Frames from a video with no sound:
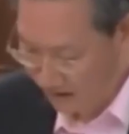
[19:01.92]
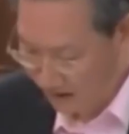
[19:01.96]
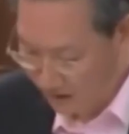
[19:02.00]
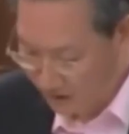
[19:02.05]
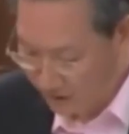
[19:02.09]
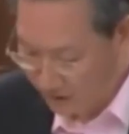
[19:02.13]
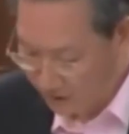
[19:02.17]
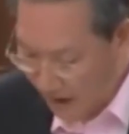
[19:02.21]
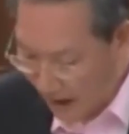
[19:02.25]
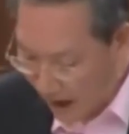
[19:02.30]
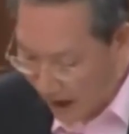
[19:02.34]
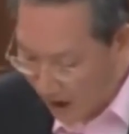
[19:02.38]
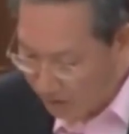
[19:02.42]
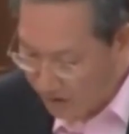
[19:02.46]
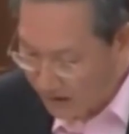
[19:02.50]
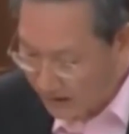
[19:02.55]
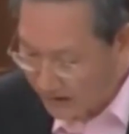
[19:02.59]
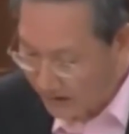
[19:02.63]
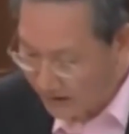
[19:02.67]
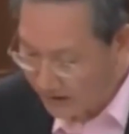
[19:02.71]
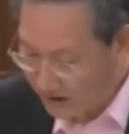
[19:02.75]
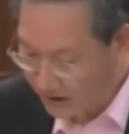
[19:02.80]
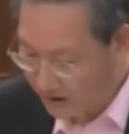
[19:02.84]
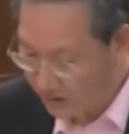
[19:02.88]
So our
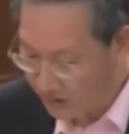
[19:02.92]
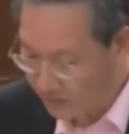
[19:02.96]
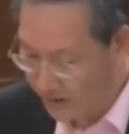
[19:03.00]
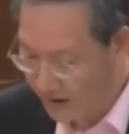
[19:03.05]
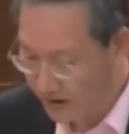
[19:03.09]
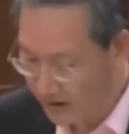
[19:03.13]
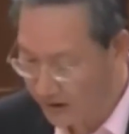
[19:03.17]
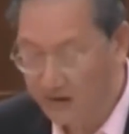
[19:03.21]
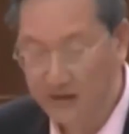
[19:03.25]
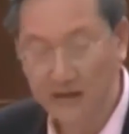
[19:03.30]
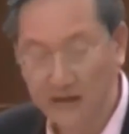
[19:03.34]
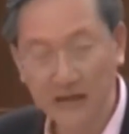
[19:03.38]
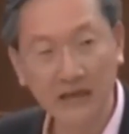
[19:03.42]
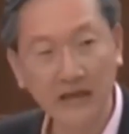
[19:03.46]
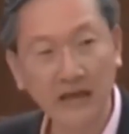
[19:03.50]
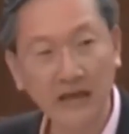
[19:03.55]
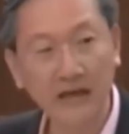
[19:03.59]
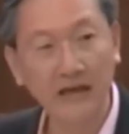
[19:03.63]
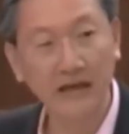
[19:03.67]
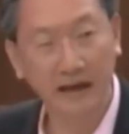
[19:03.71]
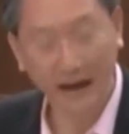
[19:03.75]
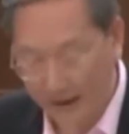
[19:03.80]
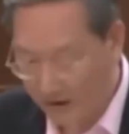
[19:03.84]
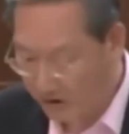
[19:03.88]
sense of community
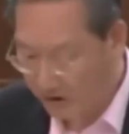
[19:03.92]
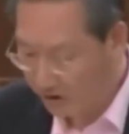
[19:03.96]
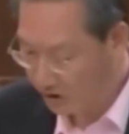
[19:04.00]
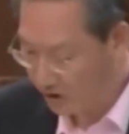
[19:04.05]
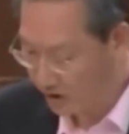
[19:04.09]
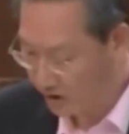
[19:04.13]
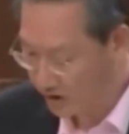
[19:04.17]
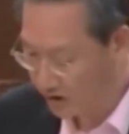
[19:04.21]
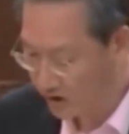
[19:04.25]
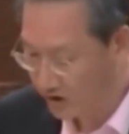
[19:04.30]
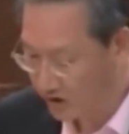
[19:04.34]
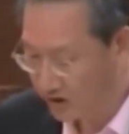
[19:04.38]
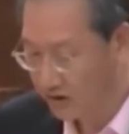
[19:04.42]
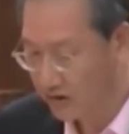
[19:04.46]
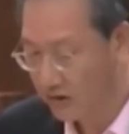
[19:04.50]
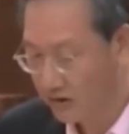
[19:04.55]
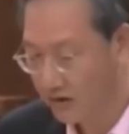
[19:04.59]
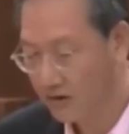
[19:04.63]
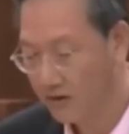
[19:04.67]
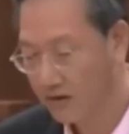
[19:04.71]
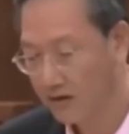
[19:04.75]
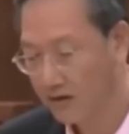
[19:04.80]
has changed.